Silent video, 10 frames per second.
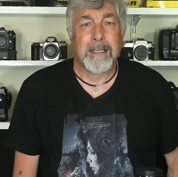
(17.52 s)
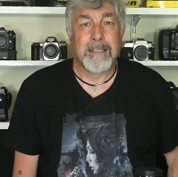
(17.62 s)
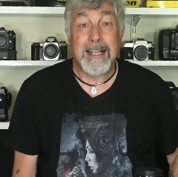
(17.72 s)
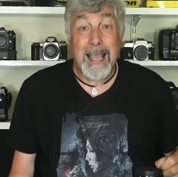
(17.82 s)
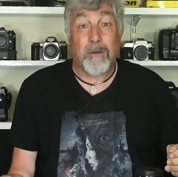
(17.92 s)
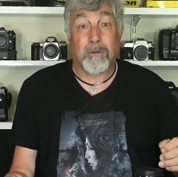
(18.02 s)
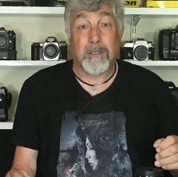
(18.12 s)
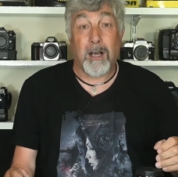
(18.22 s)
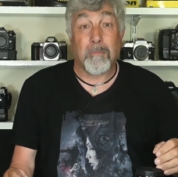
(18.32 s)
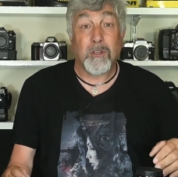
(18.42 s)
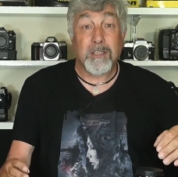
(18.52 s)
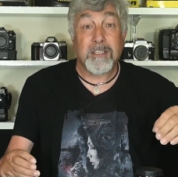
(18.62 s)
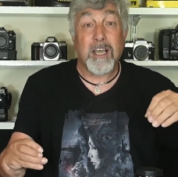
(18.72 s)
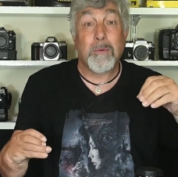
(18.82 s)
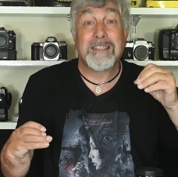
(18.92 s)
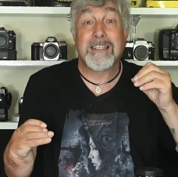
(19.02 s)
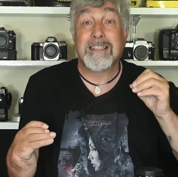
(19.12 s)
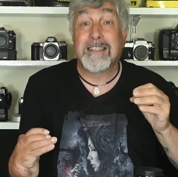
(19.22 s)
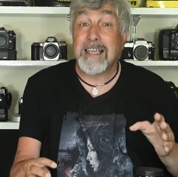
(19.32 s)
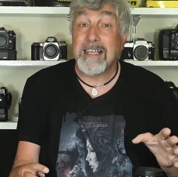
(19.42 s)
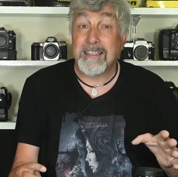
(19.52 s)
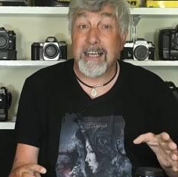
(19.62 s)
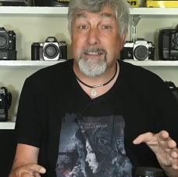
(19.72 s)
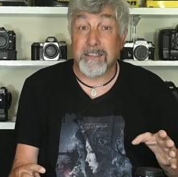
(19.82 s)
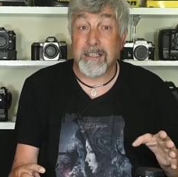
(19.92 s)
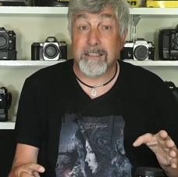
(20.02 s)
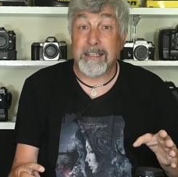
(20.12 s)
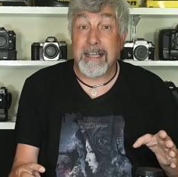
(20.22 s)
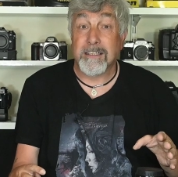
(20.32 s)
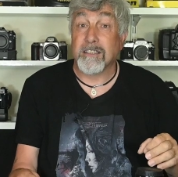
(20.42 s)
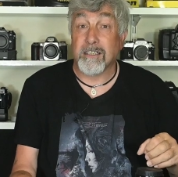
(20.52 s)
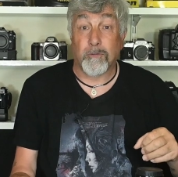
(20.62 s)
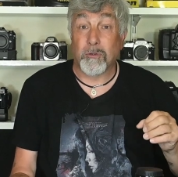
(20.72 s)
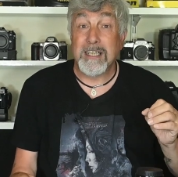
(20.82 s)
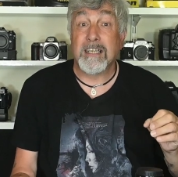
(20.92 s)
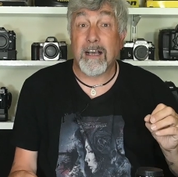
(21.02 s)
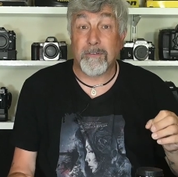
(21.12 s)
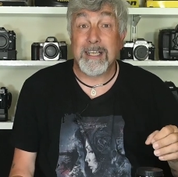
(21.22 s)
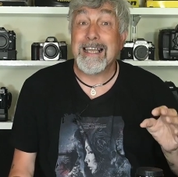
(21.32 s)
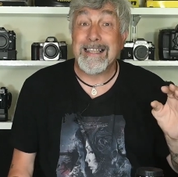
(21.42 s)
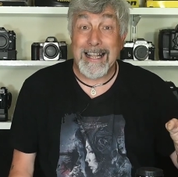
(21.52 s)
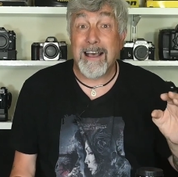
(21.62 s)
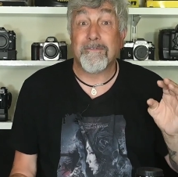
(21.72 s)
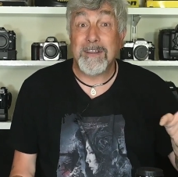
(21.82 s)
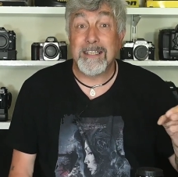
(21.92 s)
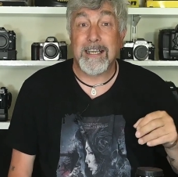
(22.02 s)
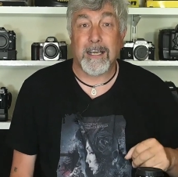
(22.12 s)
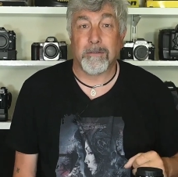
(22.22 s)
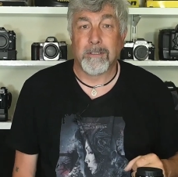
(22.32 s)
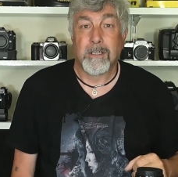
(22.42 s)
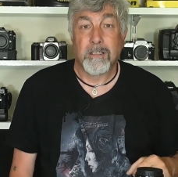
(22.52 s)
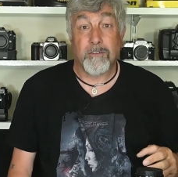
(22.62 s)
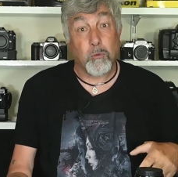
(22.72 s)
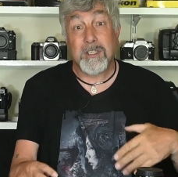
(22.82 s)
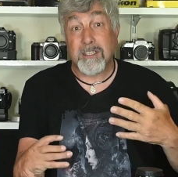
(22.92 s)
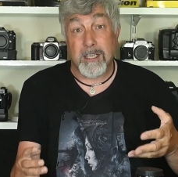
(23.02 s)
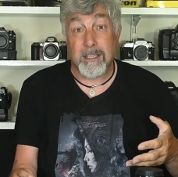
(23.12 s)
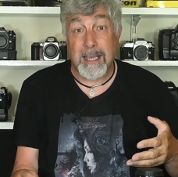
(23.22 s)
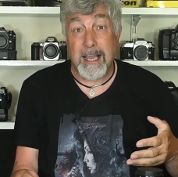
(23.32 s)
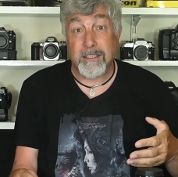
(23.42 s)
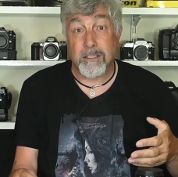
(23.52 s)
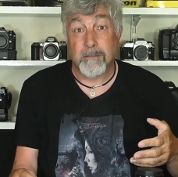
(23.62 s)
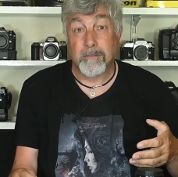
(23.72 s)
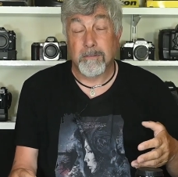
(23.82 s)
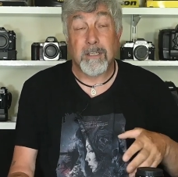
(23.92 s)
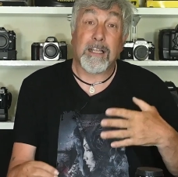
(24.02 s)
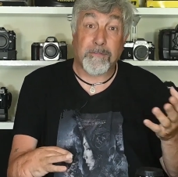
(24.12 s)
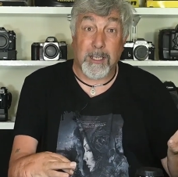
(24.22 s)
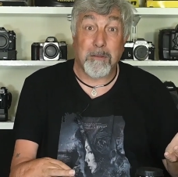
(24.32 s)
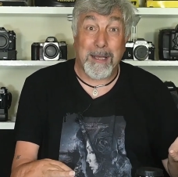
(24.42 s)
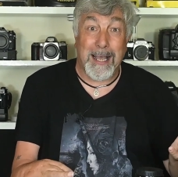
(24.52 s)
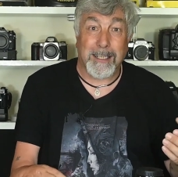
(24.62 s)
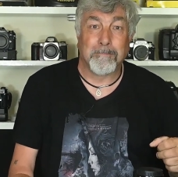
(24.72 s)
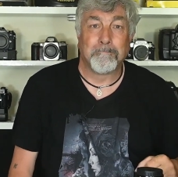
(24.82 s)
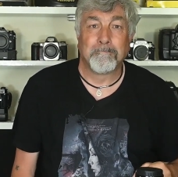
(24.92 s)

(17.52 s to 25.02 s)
Now, I'm not going to go into the details of this lens as I've already covered it in that video. So if you want to see that, you'll have to go back.